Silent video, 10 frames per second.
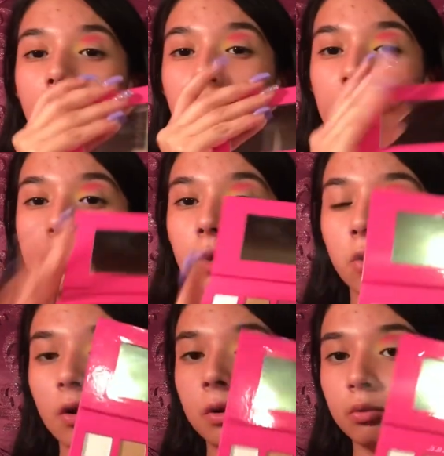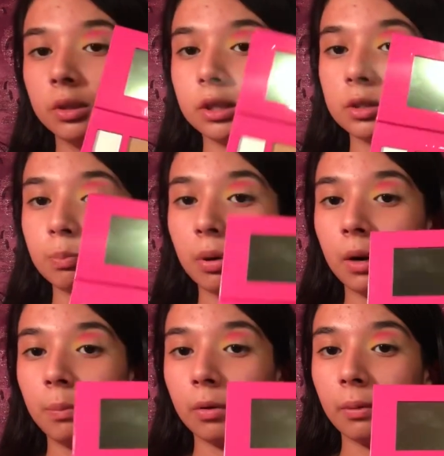Now I'm gonna go in with this
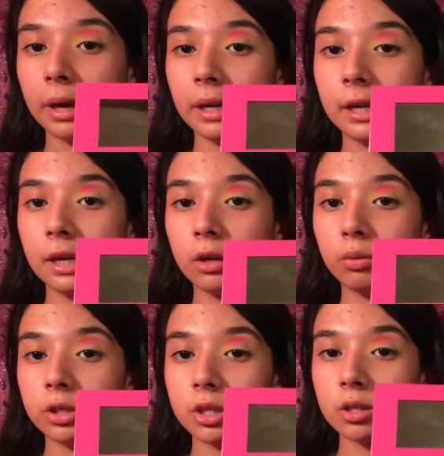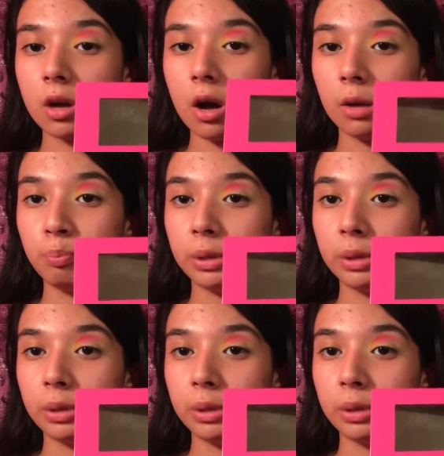purple right here, which is called